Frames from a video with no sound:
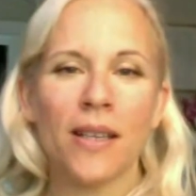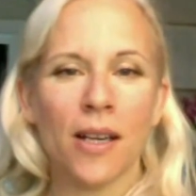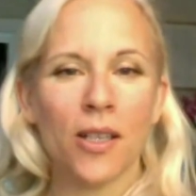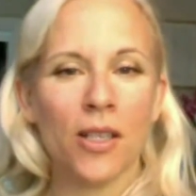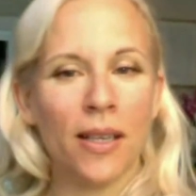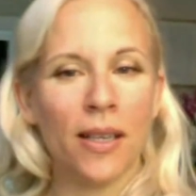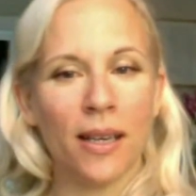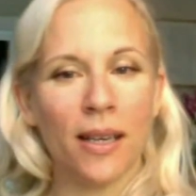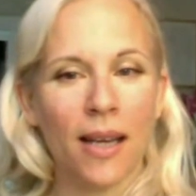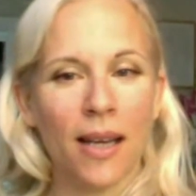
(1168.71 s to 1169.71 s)
to actually
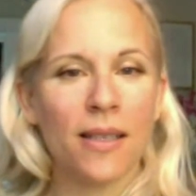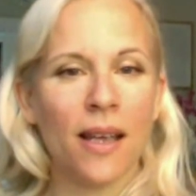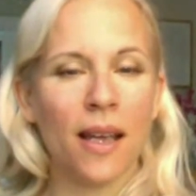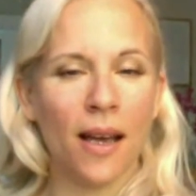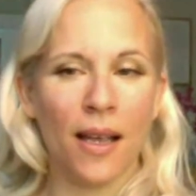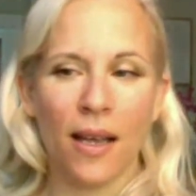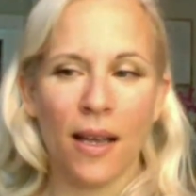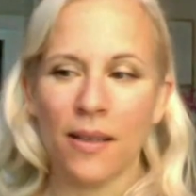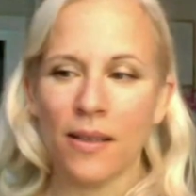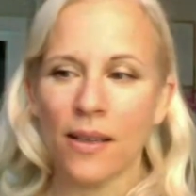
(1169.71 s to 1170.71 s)
connect
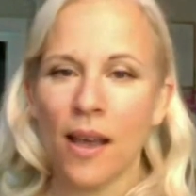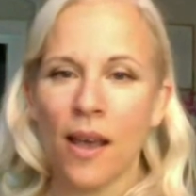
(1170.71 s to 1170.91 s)
and